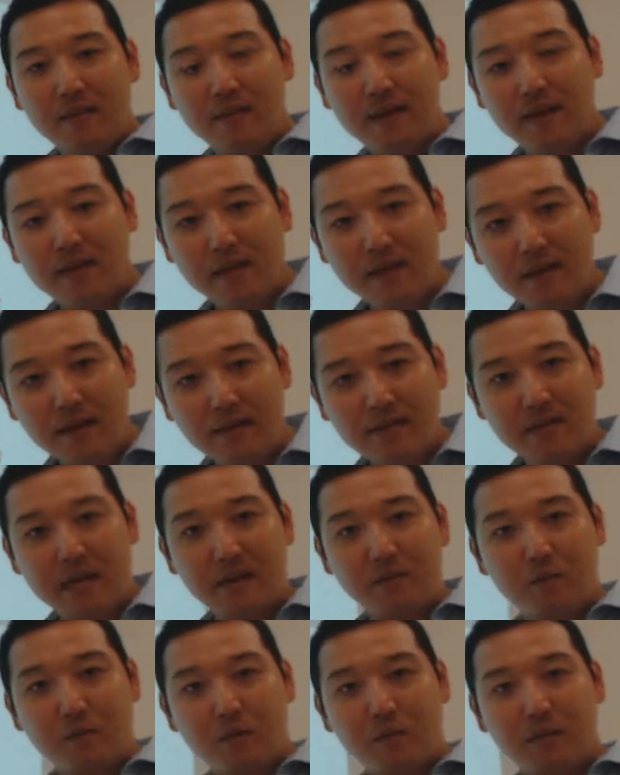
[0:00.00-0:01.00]
The idea is
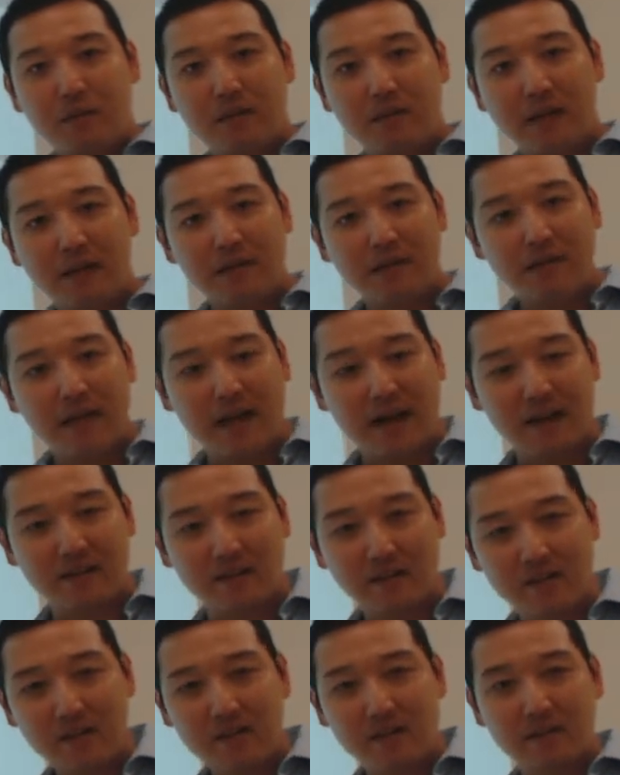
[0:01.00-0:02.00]
that we would cut
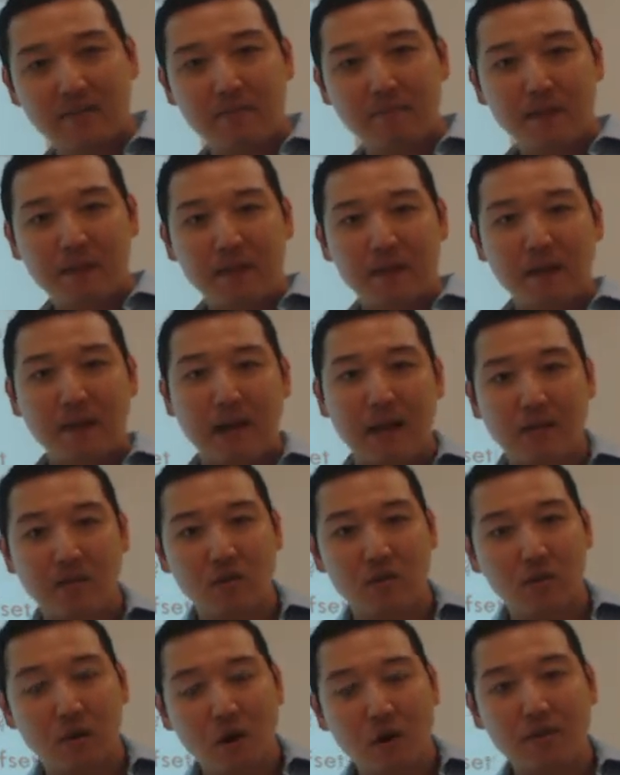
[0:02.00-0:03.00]
taxes, and
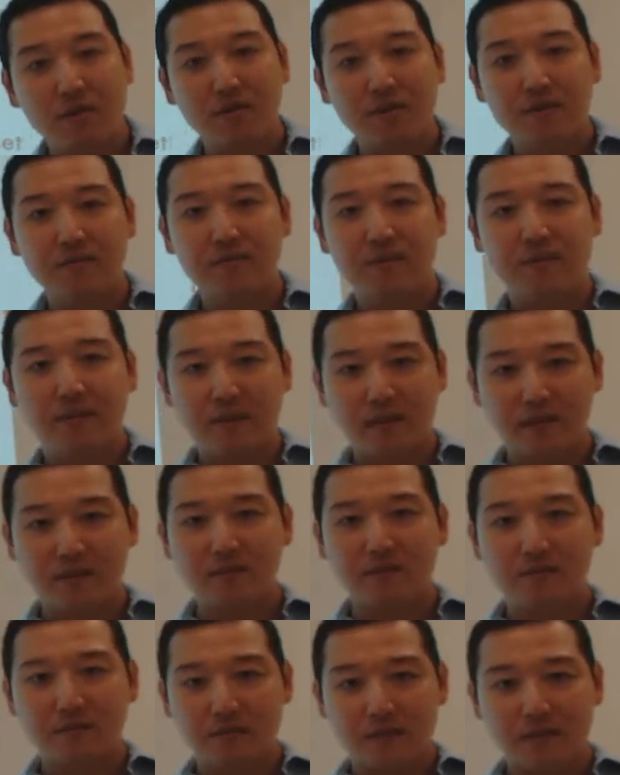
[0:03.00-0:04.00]
so all the different
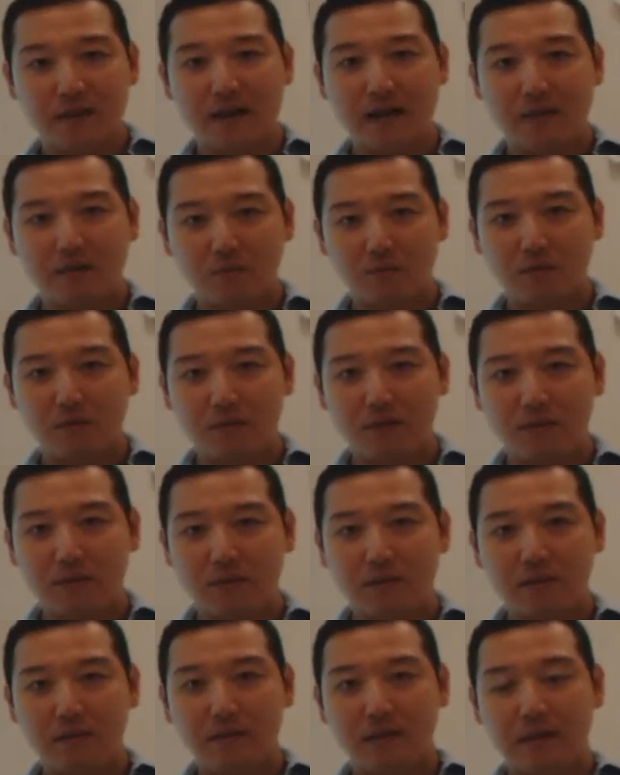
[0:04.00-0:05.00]
things that
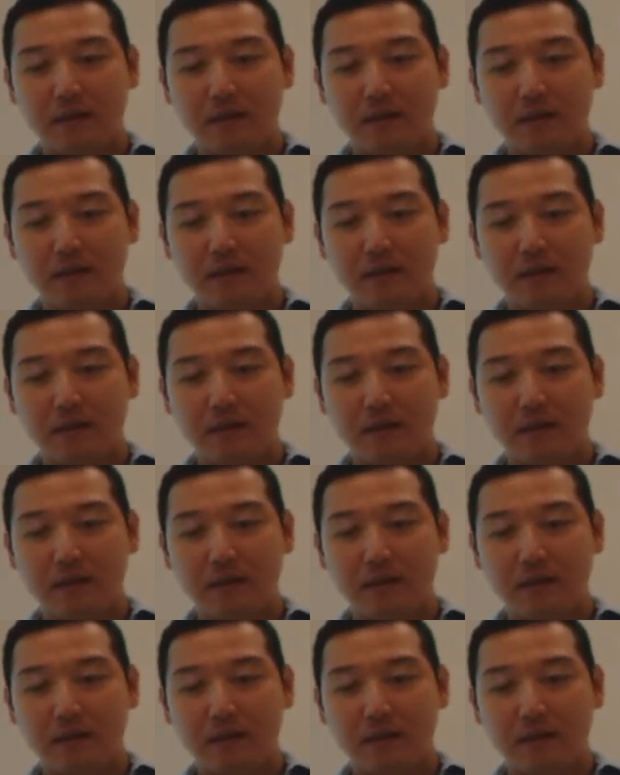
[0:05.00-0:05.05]
would,